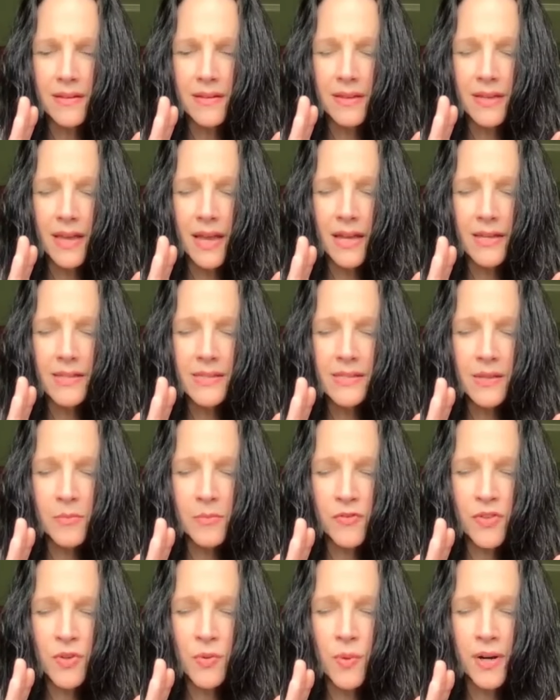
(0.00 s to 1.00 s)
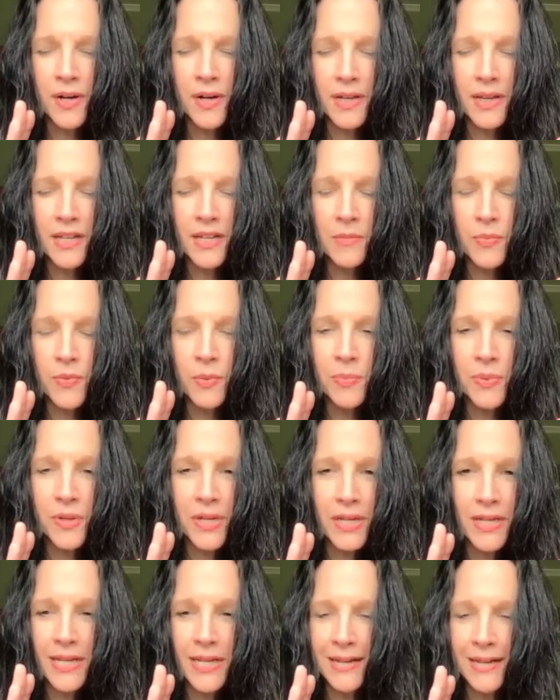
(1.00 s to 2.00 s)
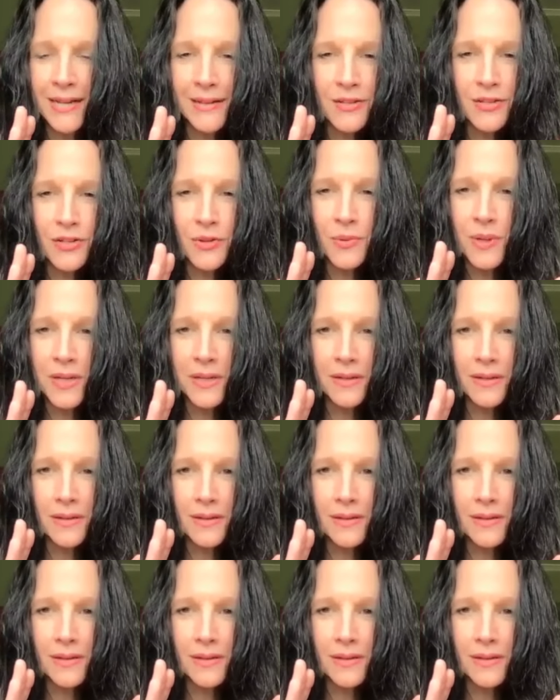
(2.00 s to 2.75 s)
Yes, some of you want to keep repeating it. Do it.